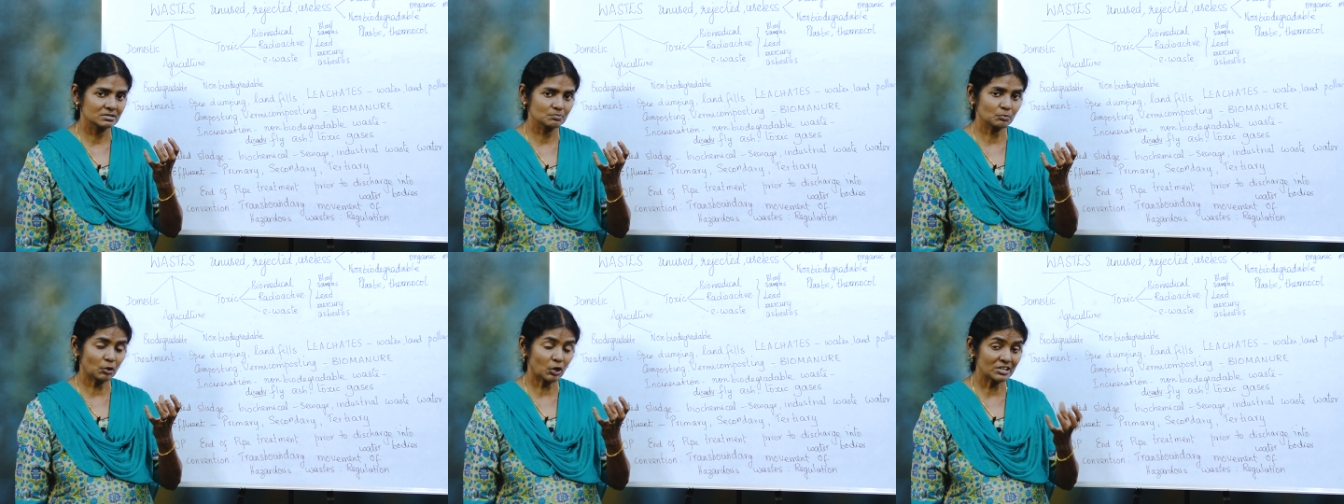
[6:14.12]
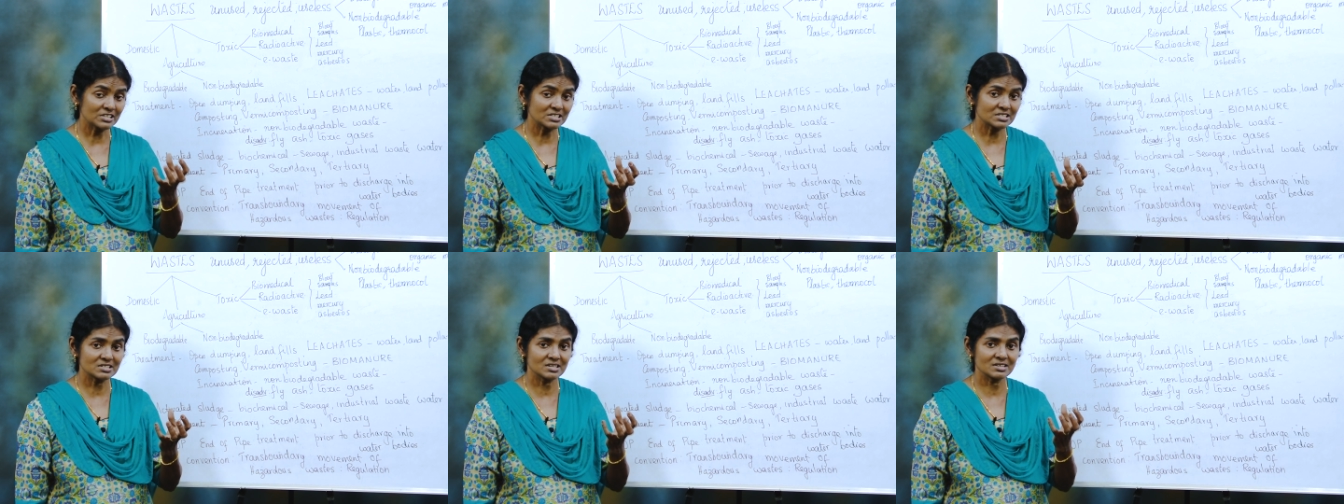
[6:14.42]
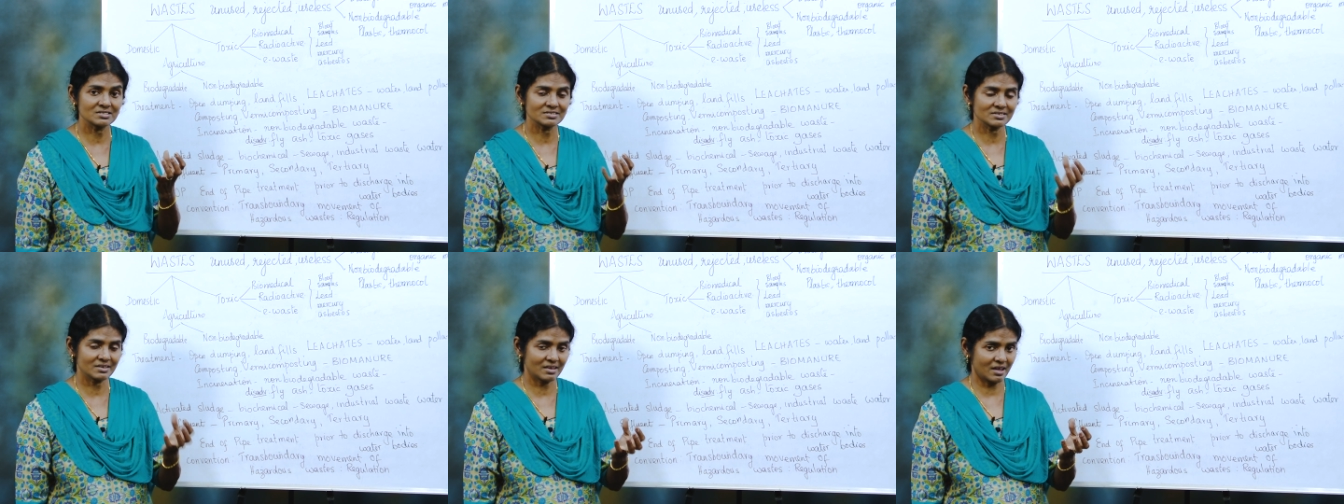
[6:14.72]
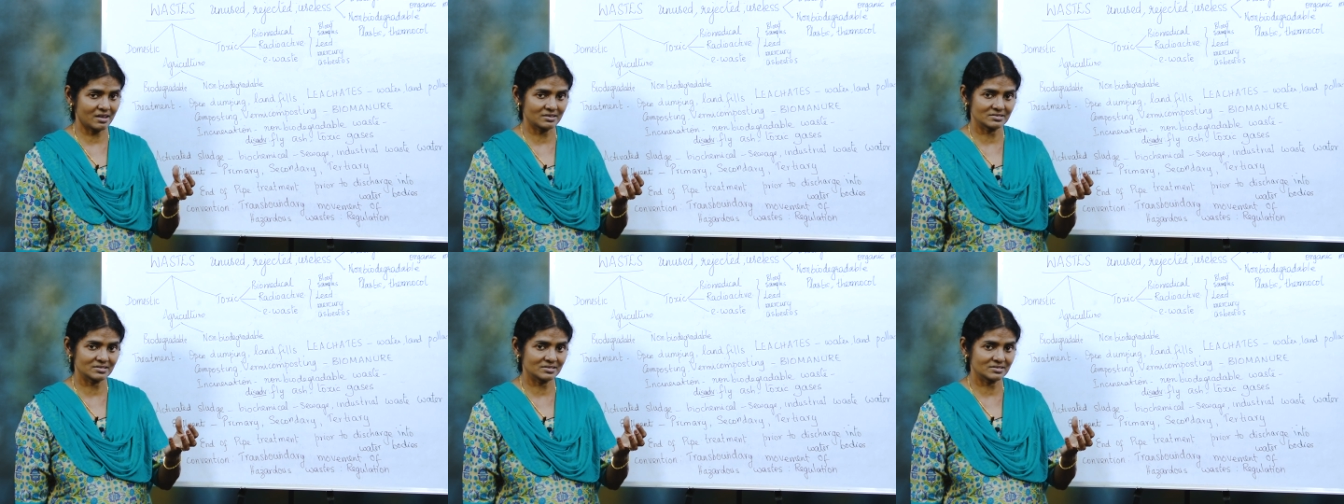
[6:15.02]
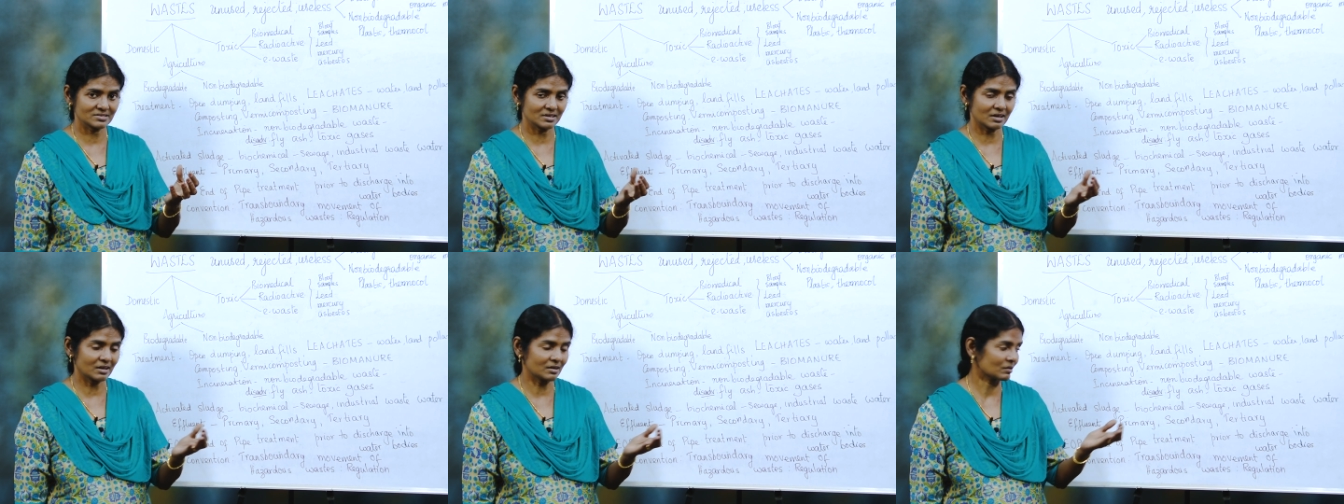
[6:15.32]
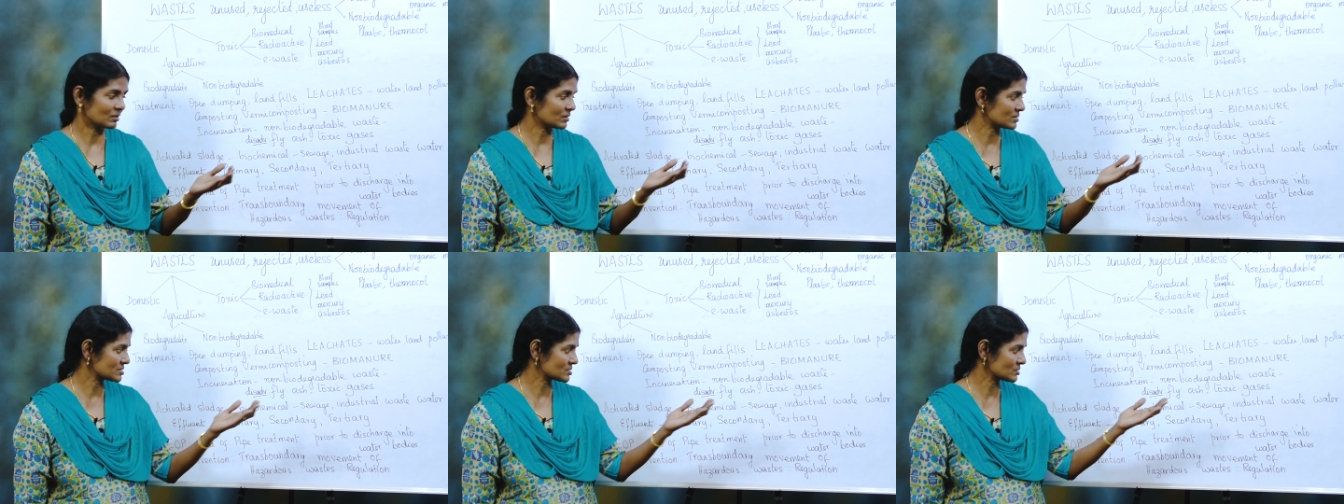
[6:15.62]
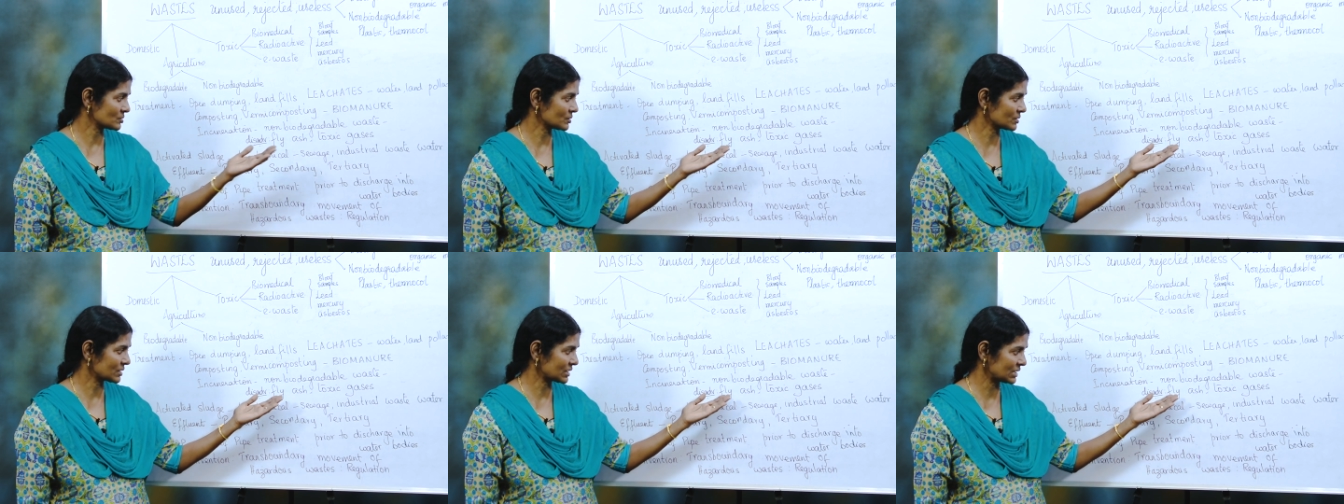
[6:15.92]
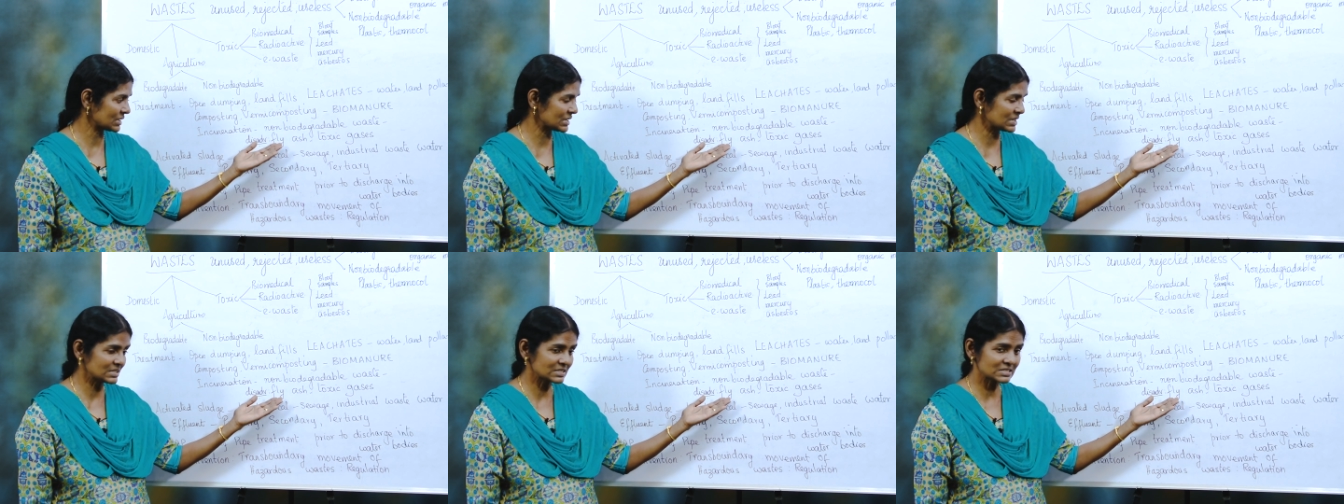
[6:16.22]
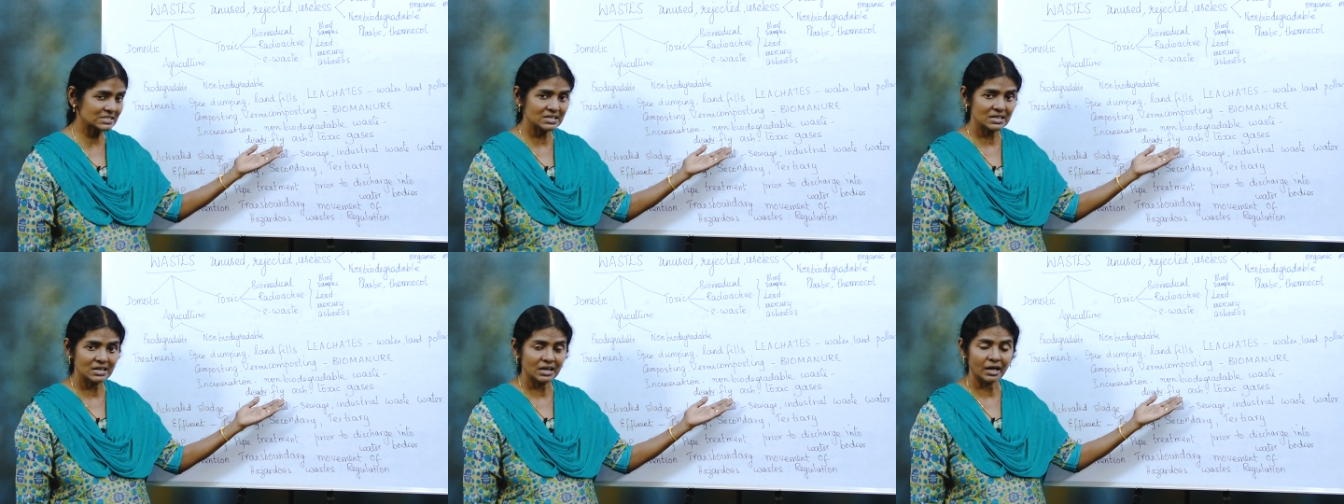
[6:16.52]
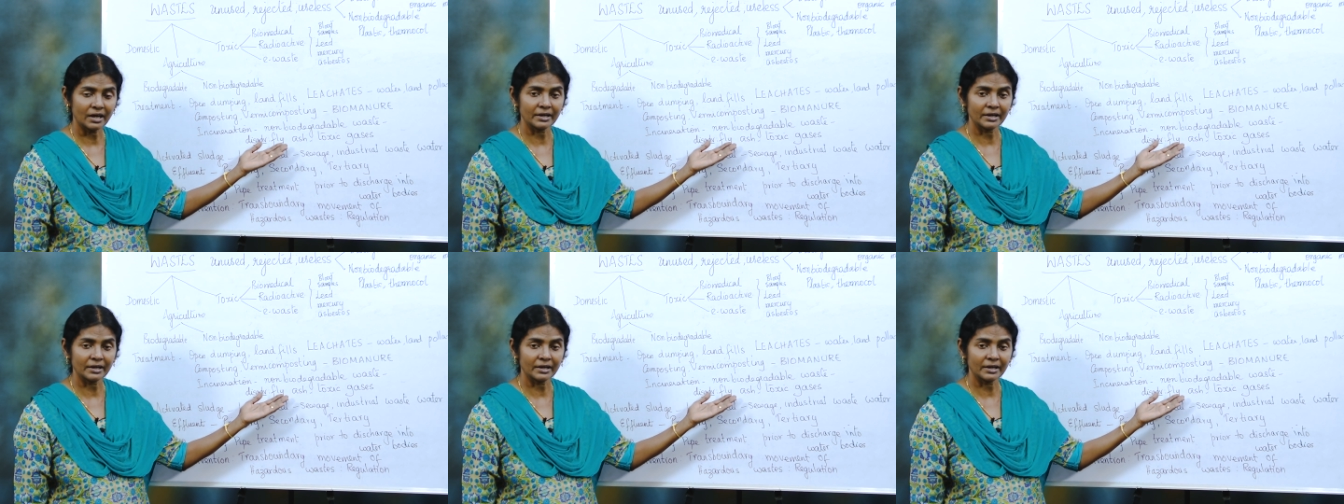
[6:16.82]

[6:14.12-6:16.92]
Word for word: poisonous gases are also released